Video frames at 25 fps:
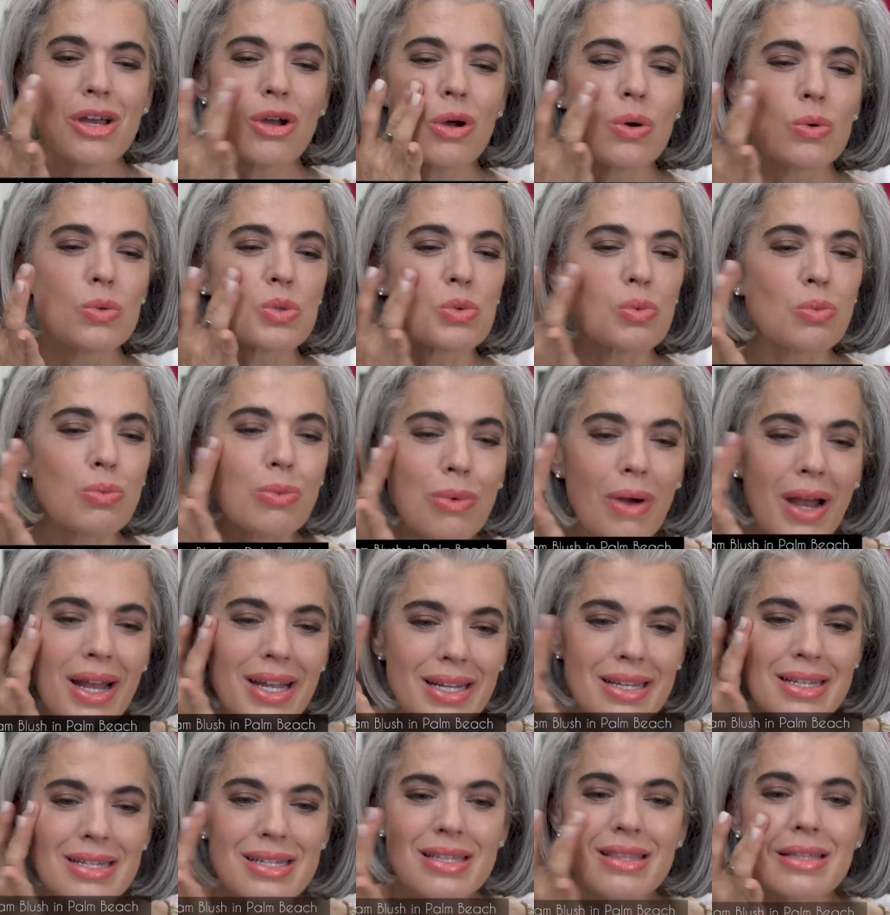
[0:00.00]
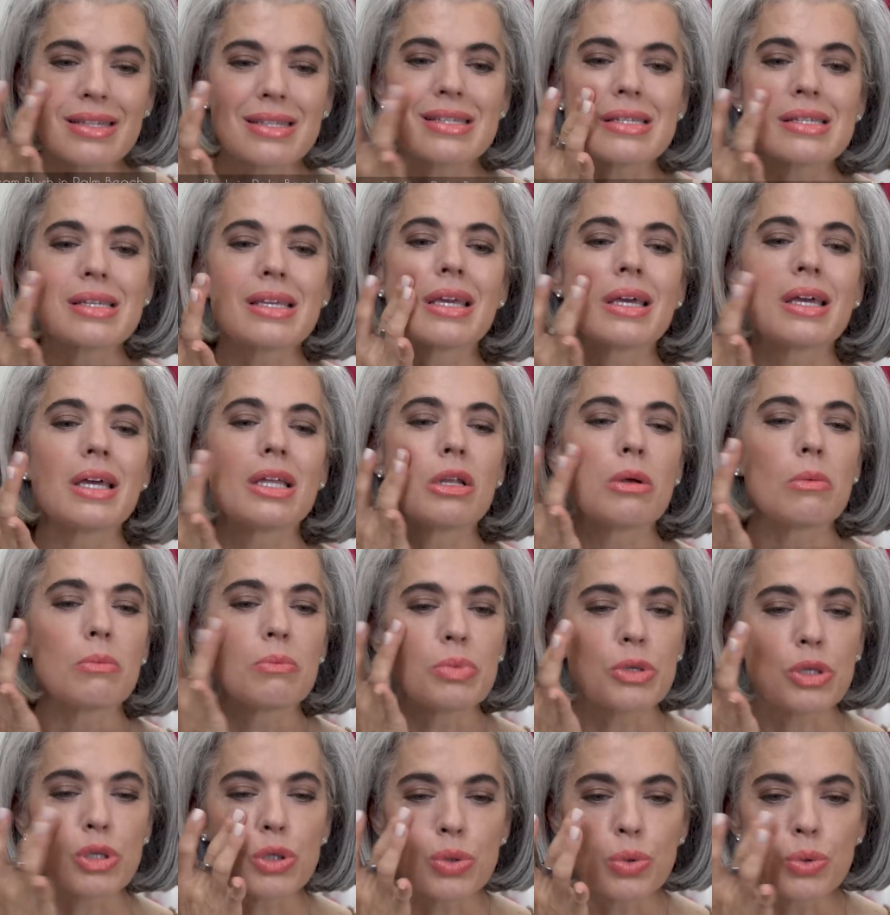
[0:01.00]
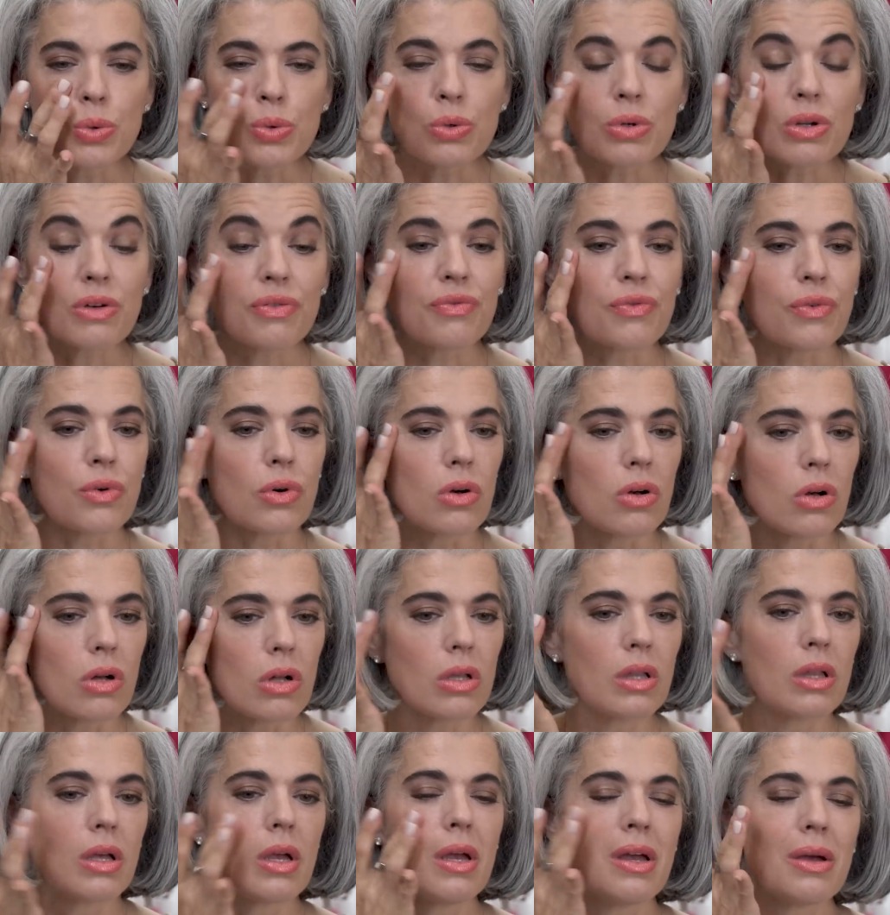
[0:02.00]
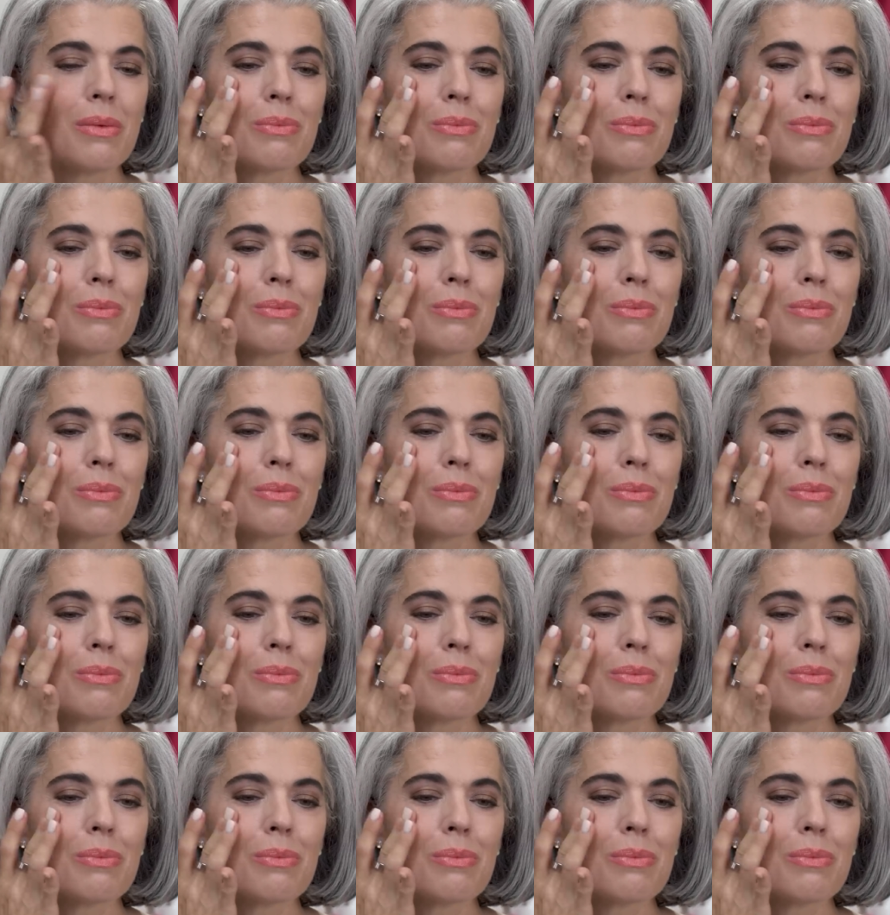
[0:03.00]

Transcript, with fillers: goes right into the skin. Beautiful.